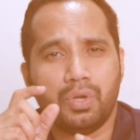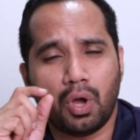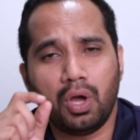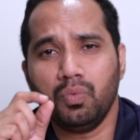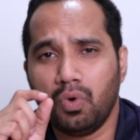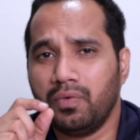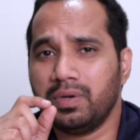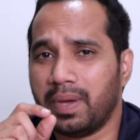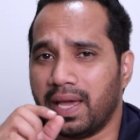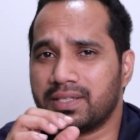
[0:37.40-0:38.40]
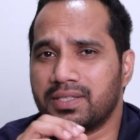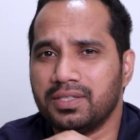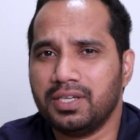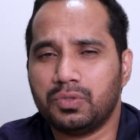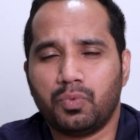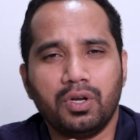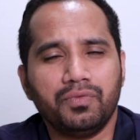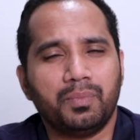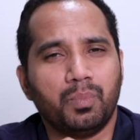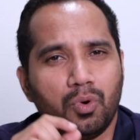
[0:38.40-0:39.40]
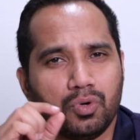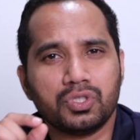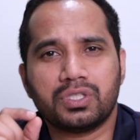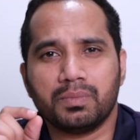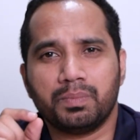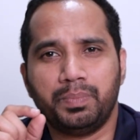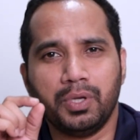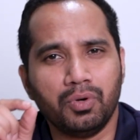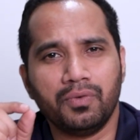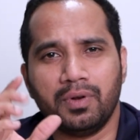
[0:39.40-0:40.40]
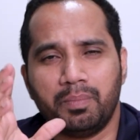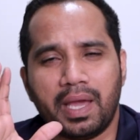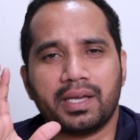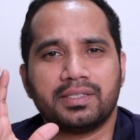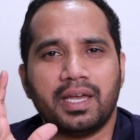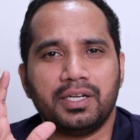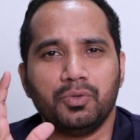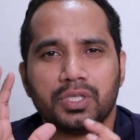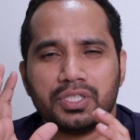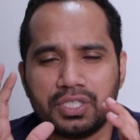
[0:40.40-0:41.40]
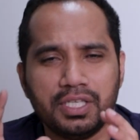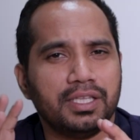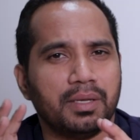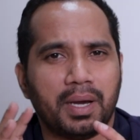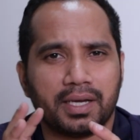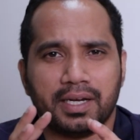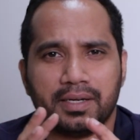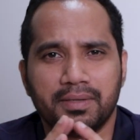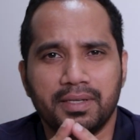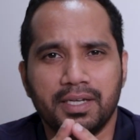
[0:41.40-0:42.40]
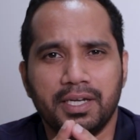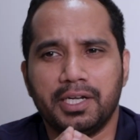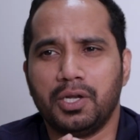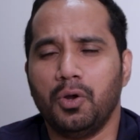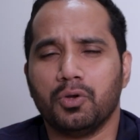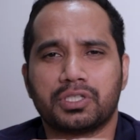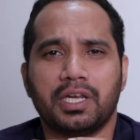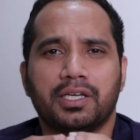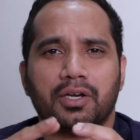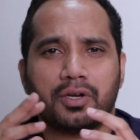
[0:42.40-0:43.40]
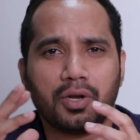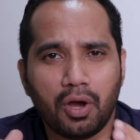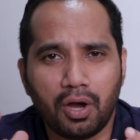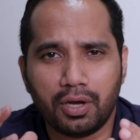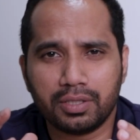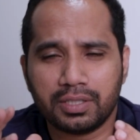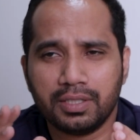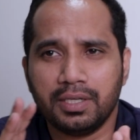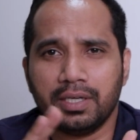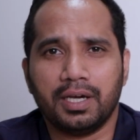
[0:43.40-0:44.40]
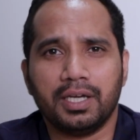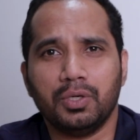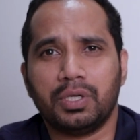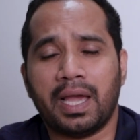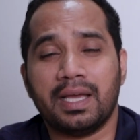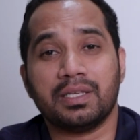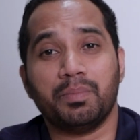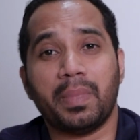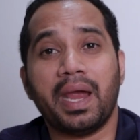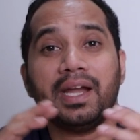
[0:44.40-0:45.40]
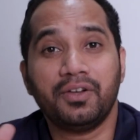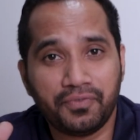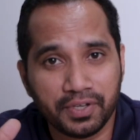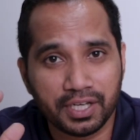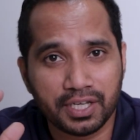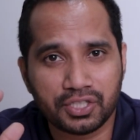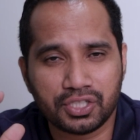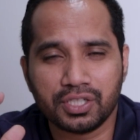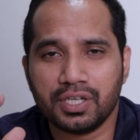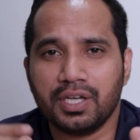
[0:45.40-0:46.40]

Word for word: Non-woven bags is one of the most beautiful bags that you can see in the market. It looks like a cloth, uh, it has a matte finish,